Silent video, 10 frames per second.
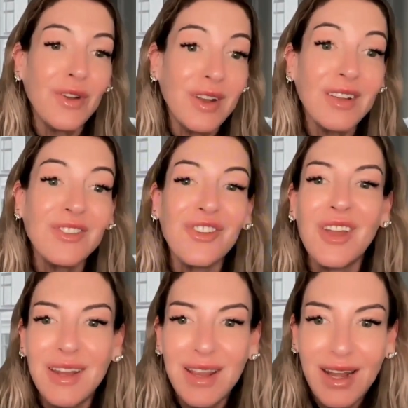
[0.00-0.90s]
food
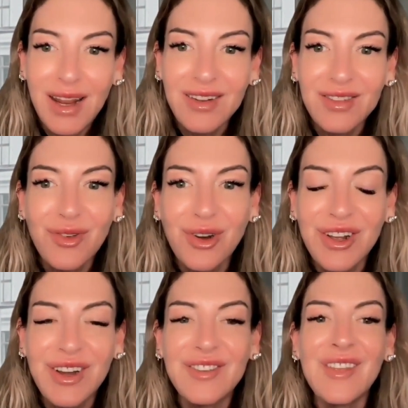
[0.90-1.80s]
addiction, and eating
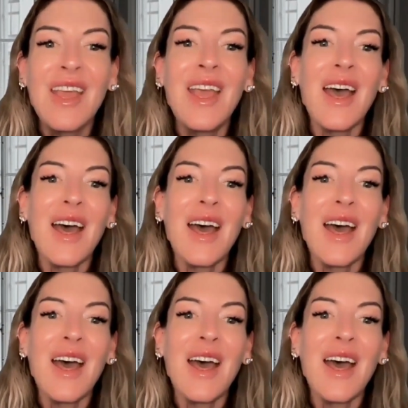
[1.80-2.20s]
disorders,